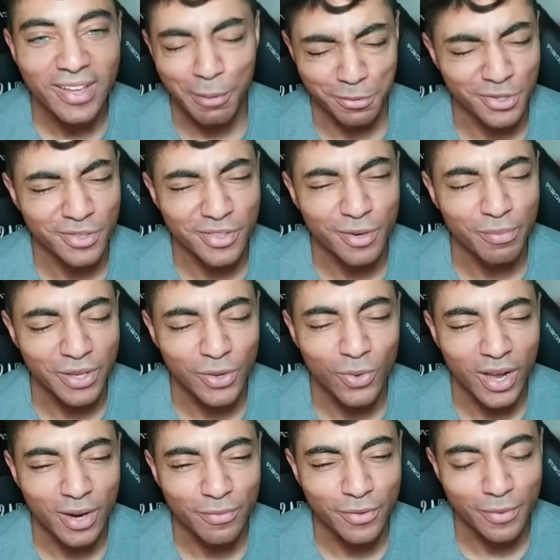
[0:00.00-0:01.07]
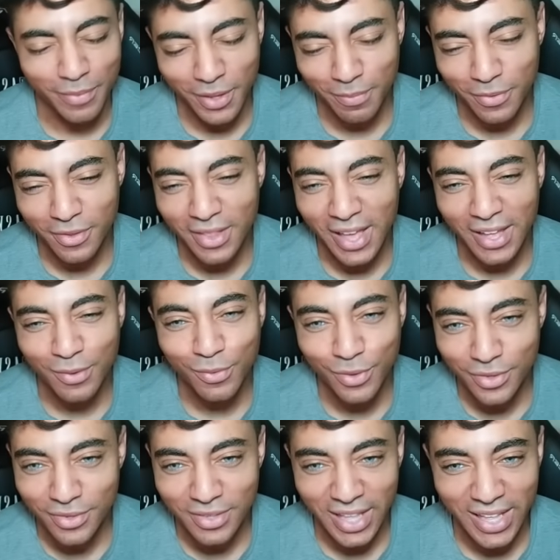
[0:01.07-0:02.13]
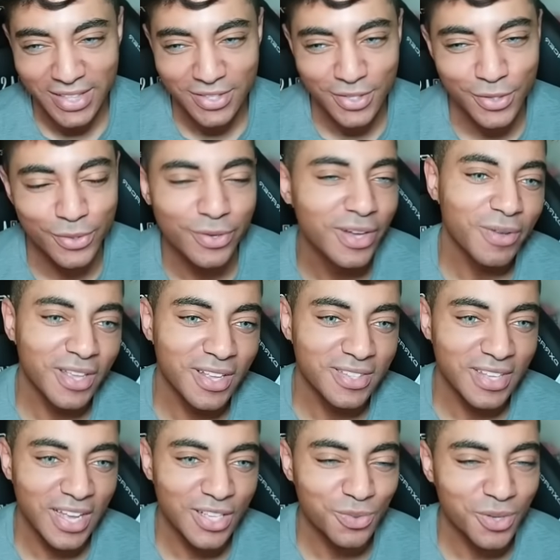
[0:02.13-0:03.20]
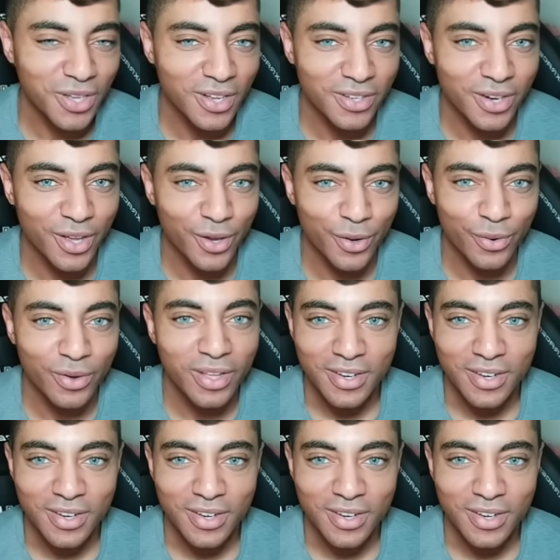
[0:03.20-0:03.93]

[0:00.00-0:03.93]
I'm sure there'll be quite a few people that will do that too, because as we all know,